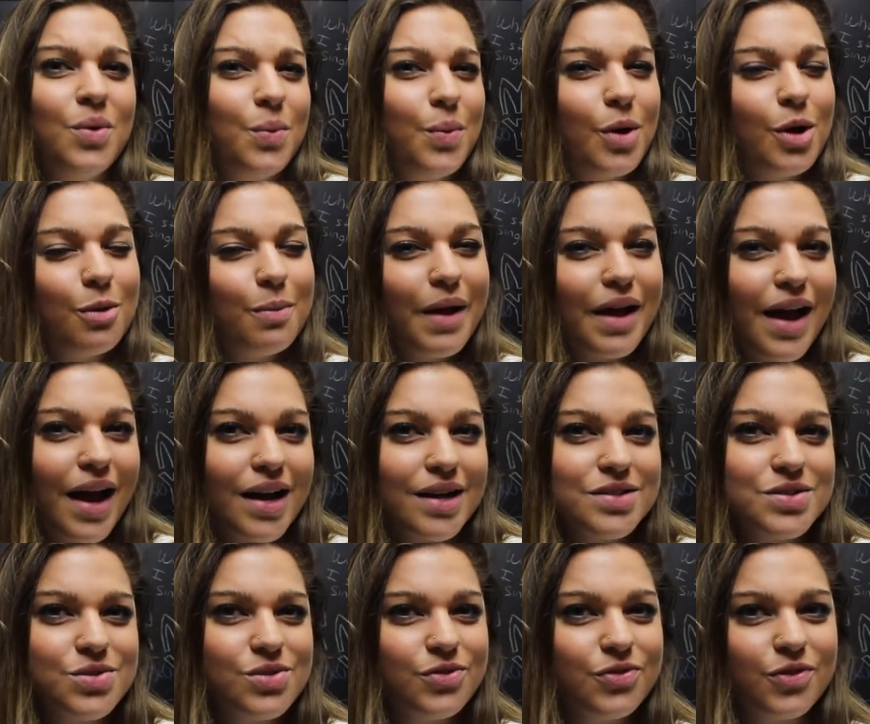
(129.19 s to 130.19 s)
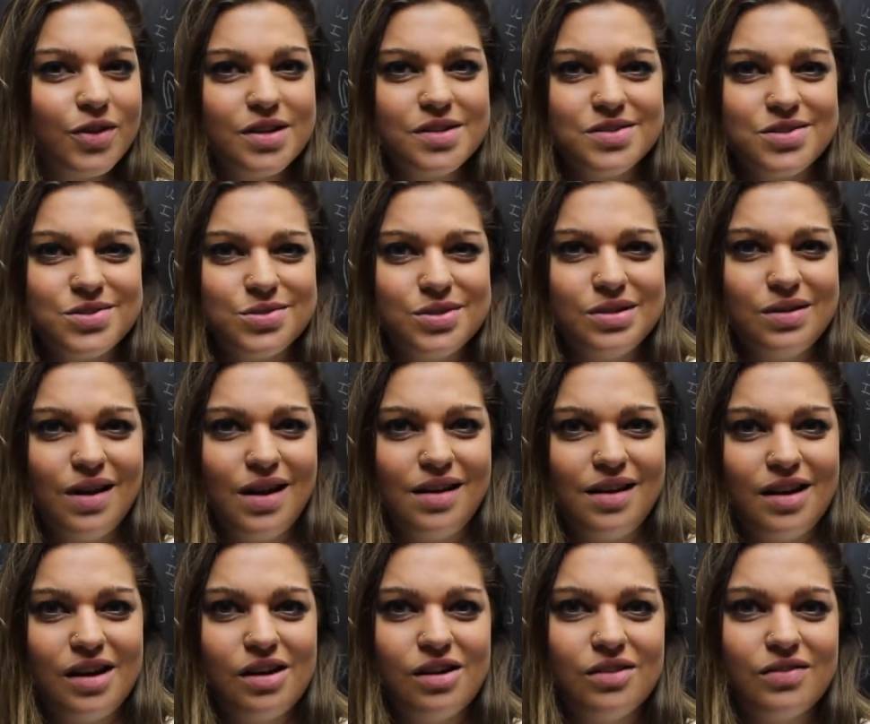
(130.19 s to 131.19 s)
what are my high school friends doing right
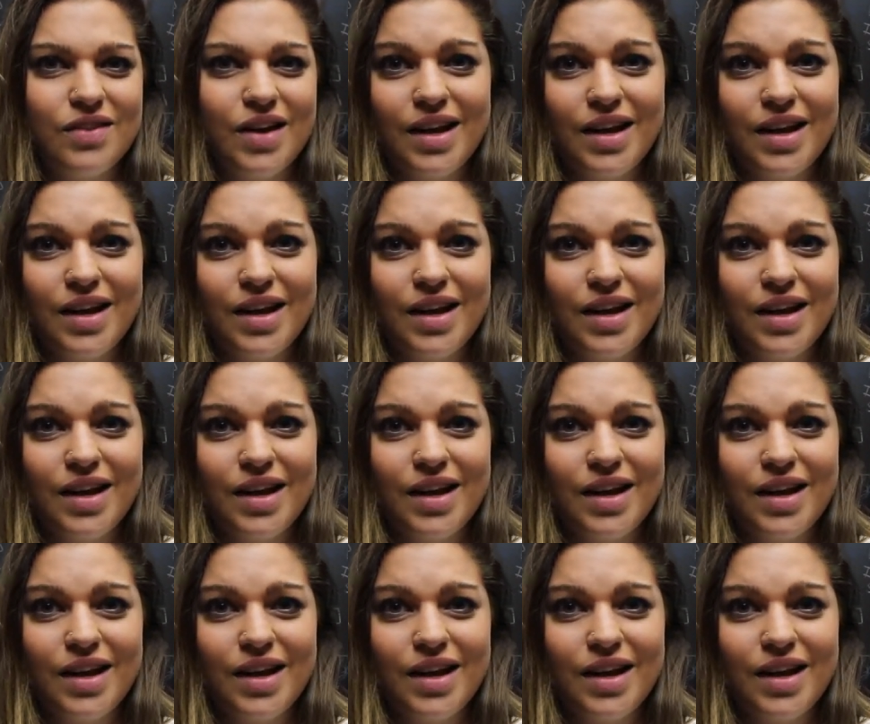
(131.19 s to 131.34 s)
now?